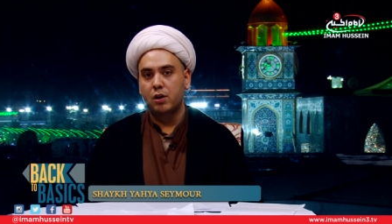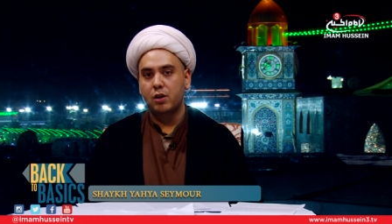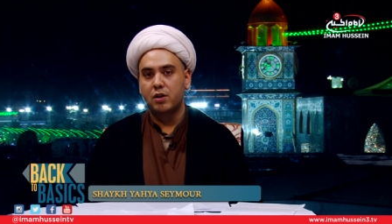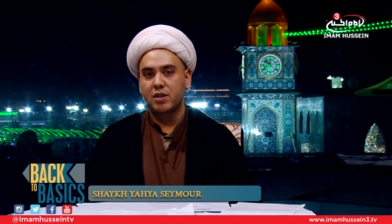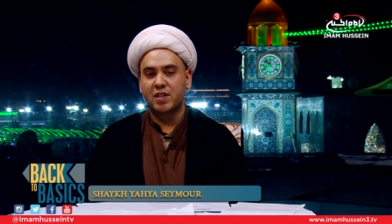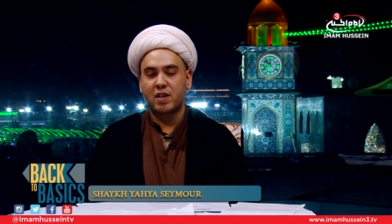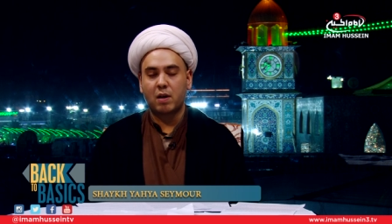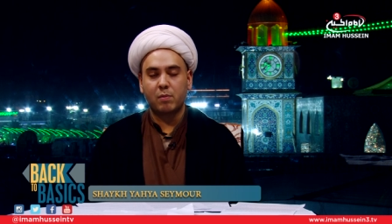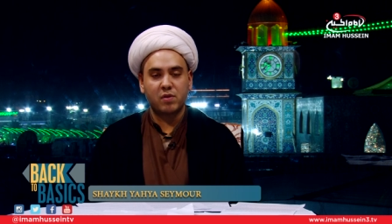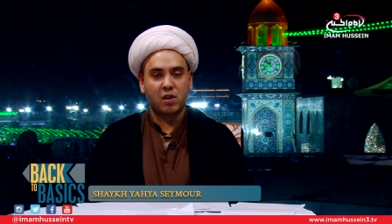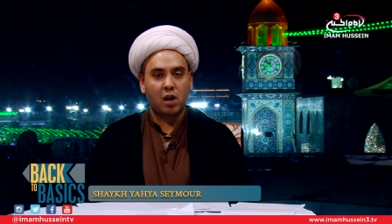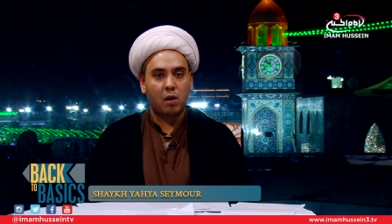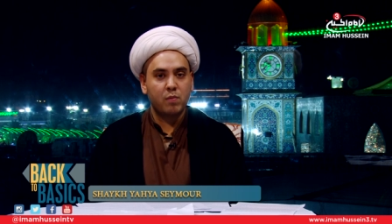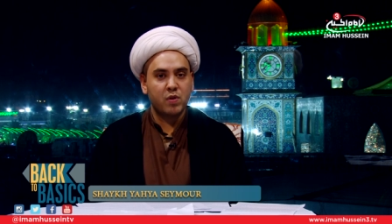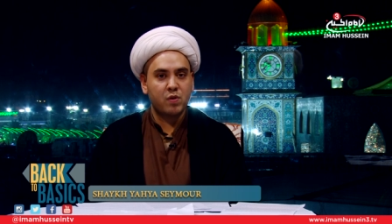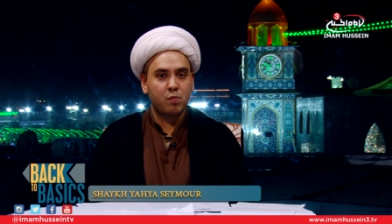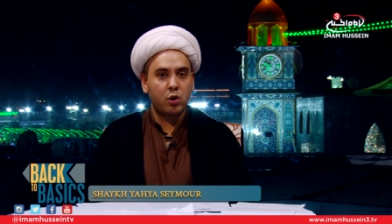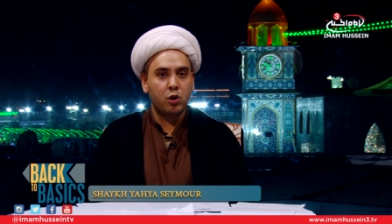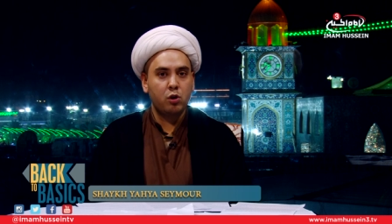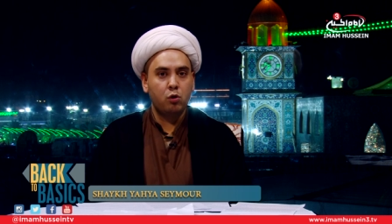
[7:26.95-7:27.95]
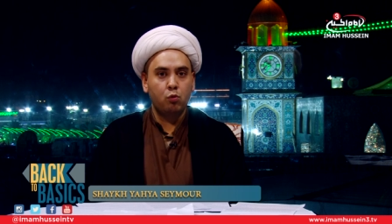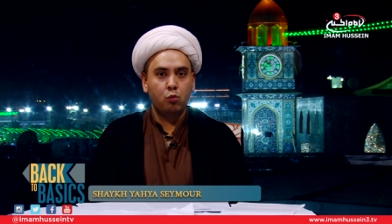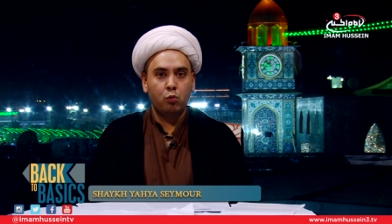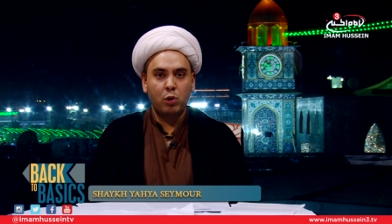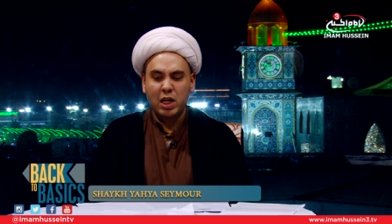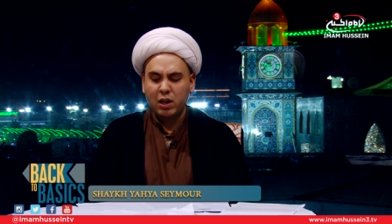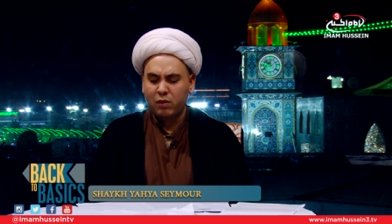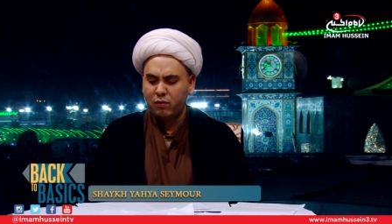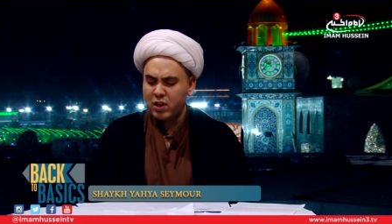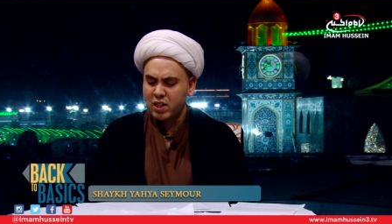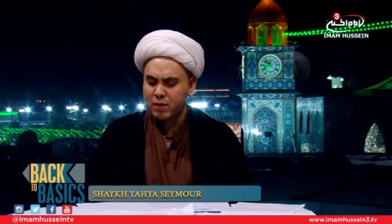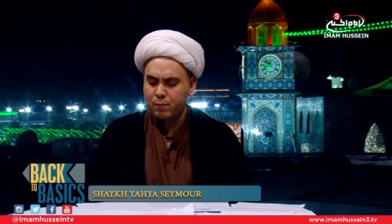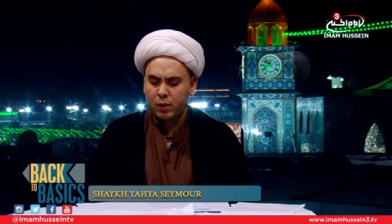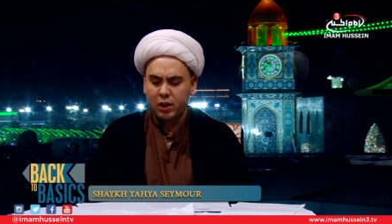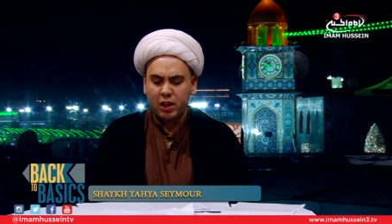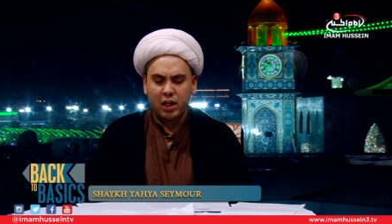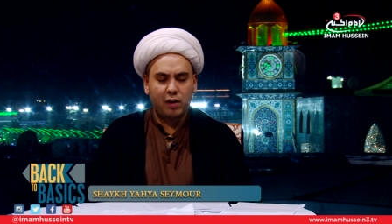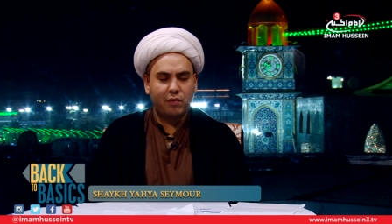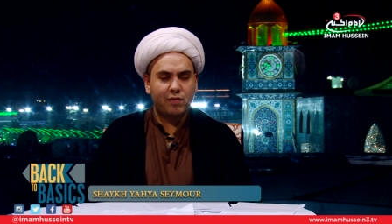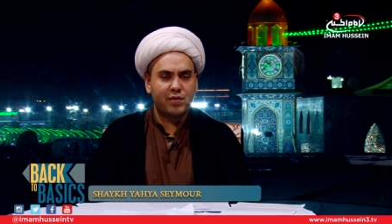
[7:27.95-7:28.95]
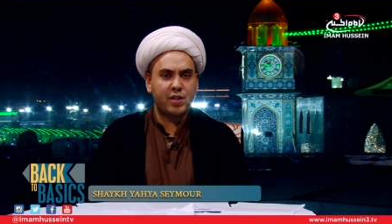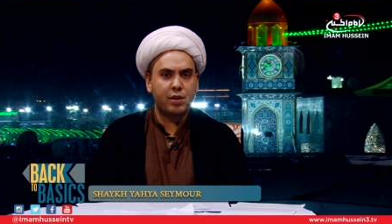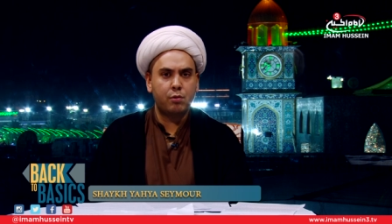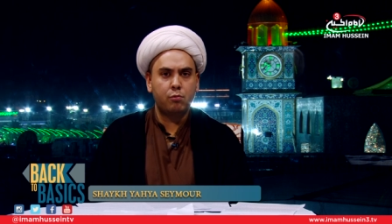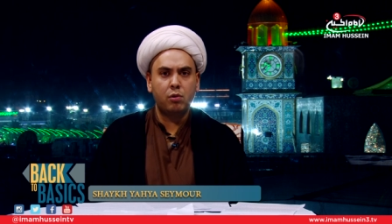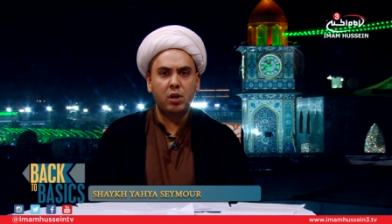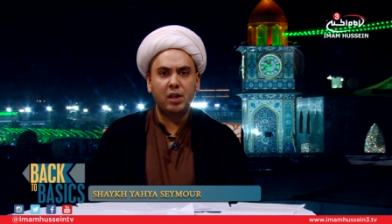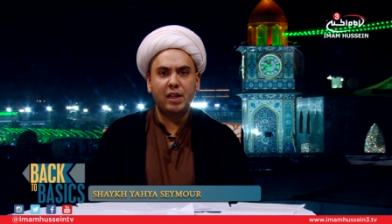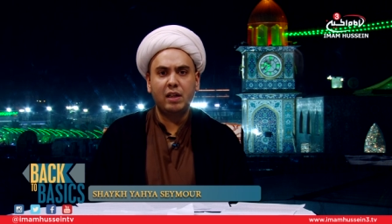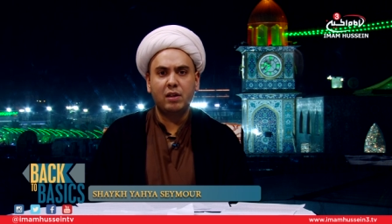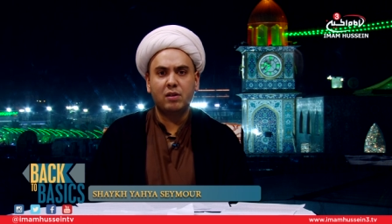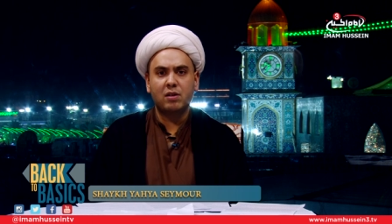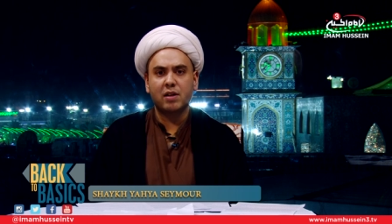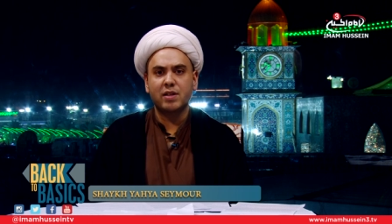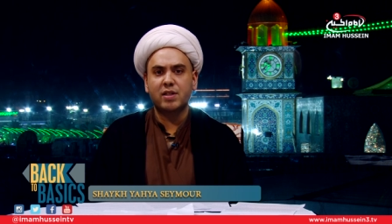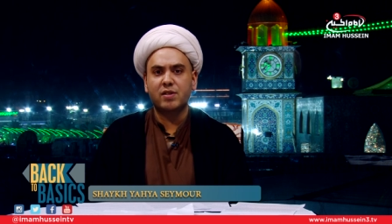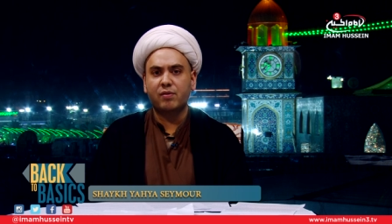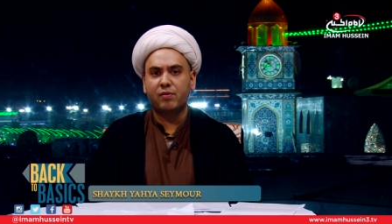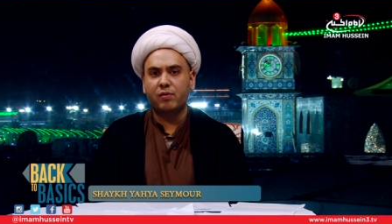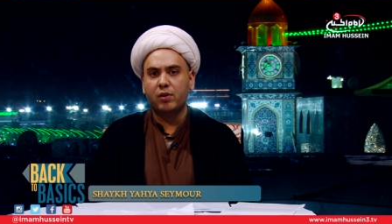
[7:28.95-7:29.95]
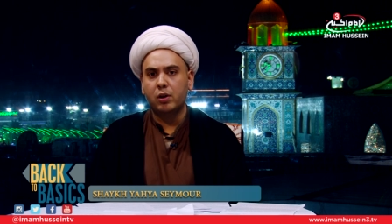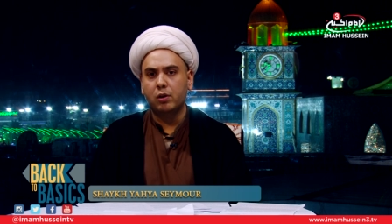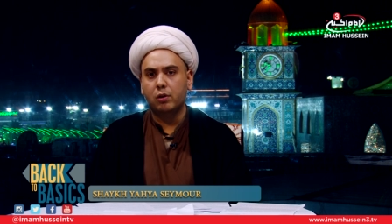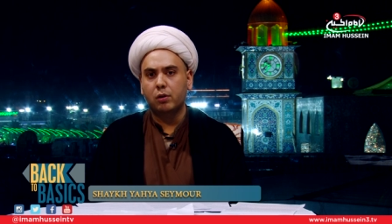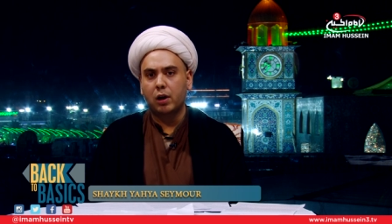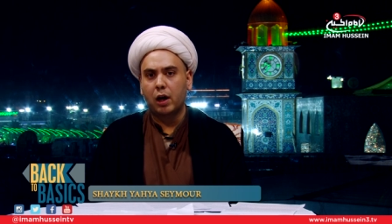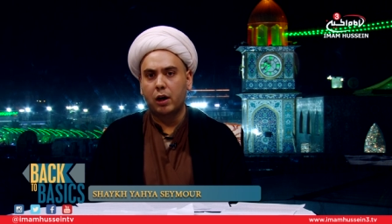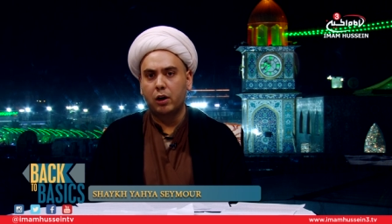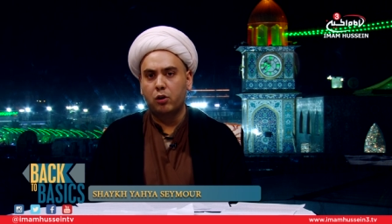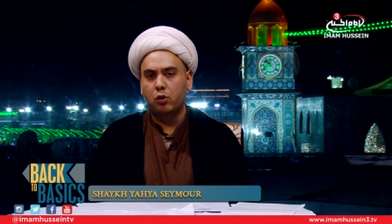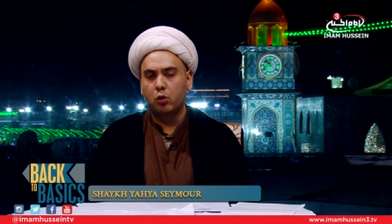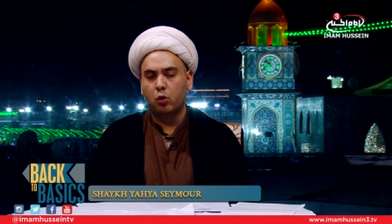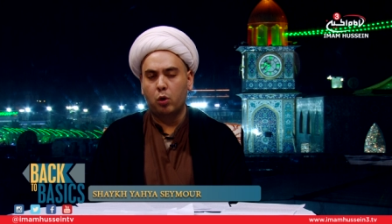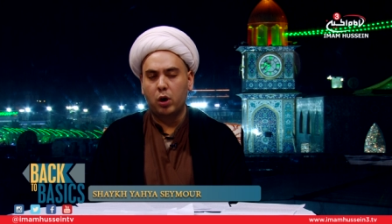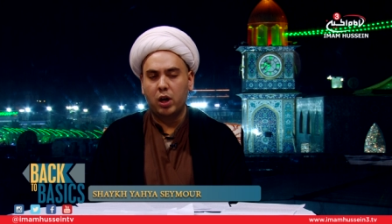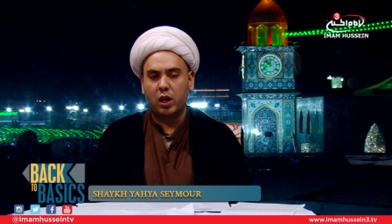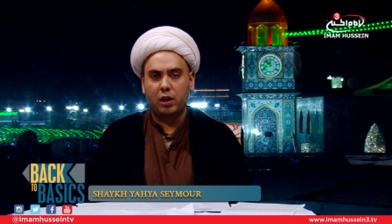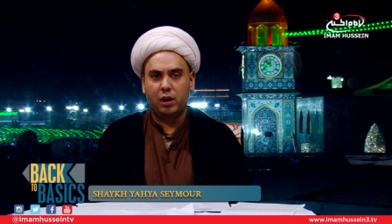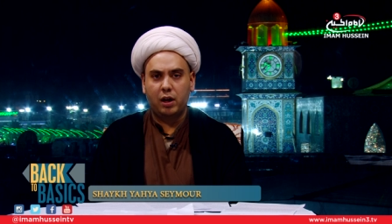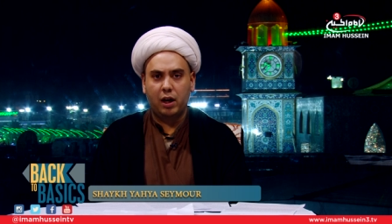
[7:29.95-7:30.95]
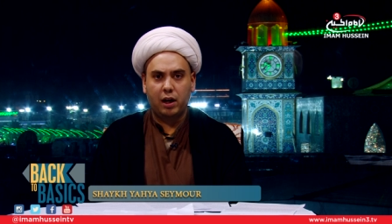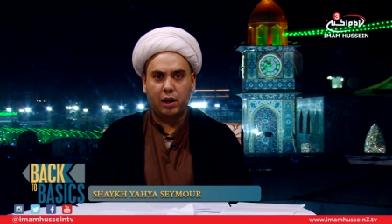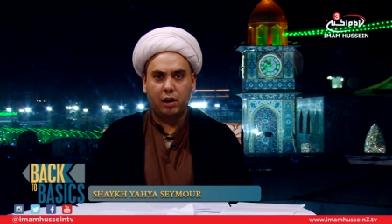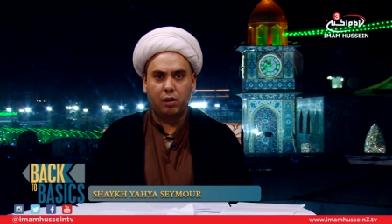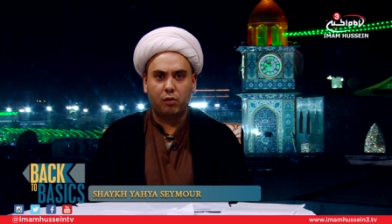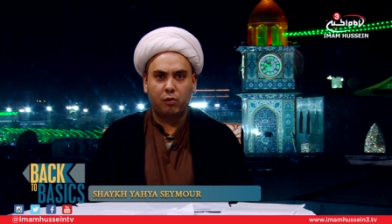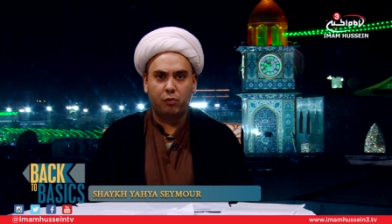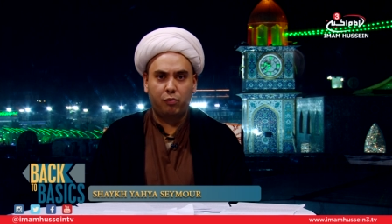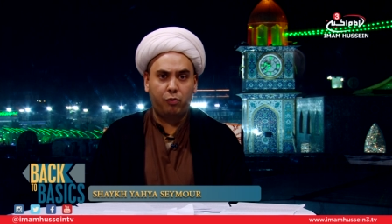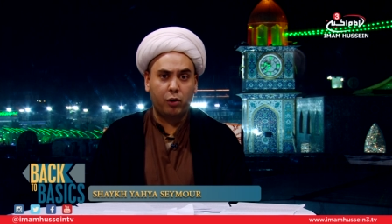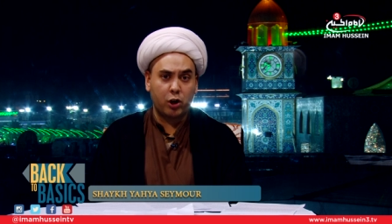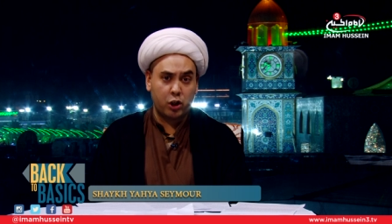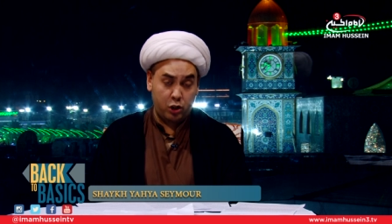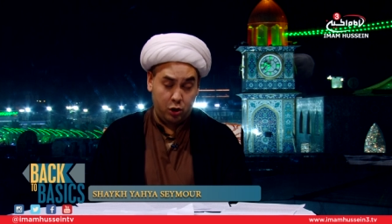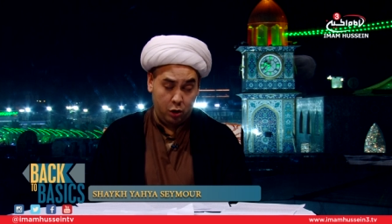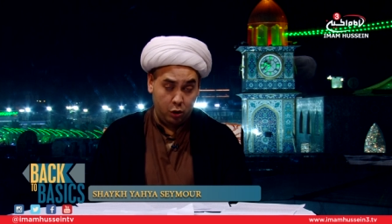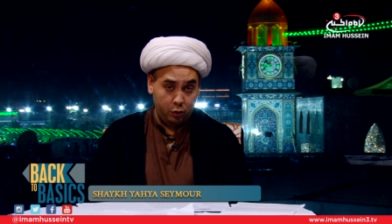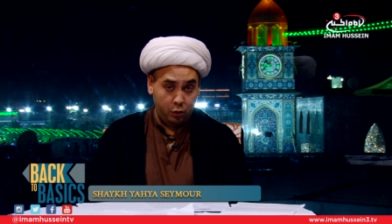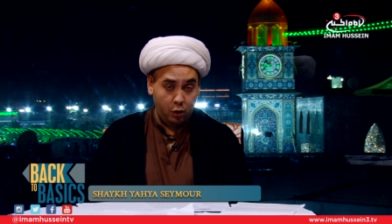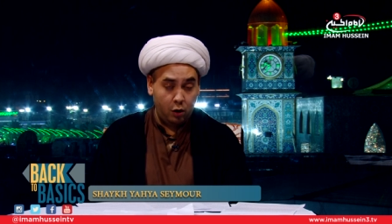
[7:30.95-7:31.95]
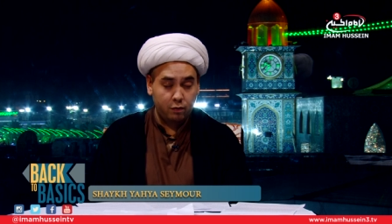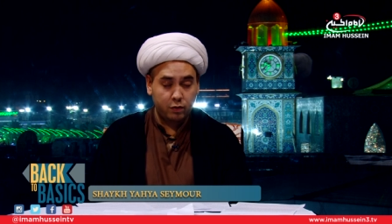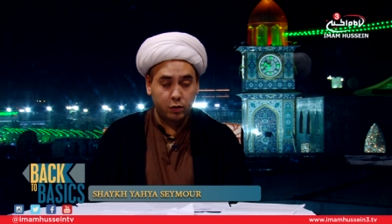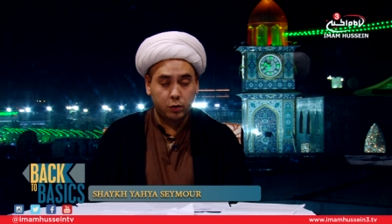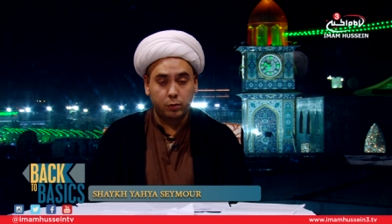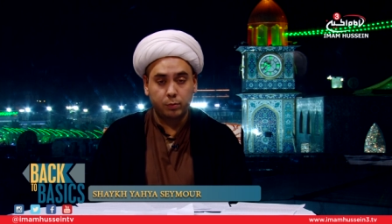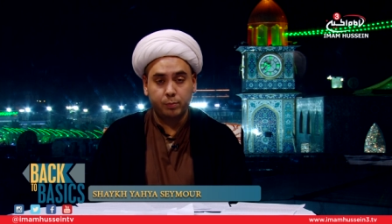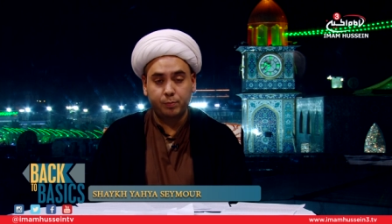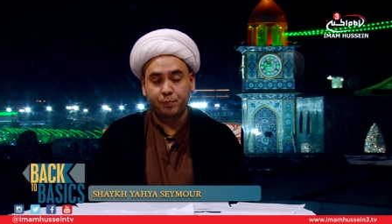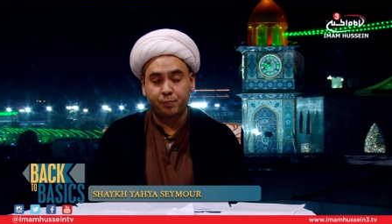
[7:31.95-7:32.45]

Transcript: sometimes when you read these beliefs, it really does feel like you're in a fictional novel.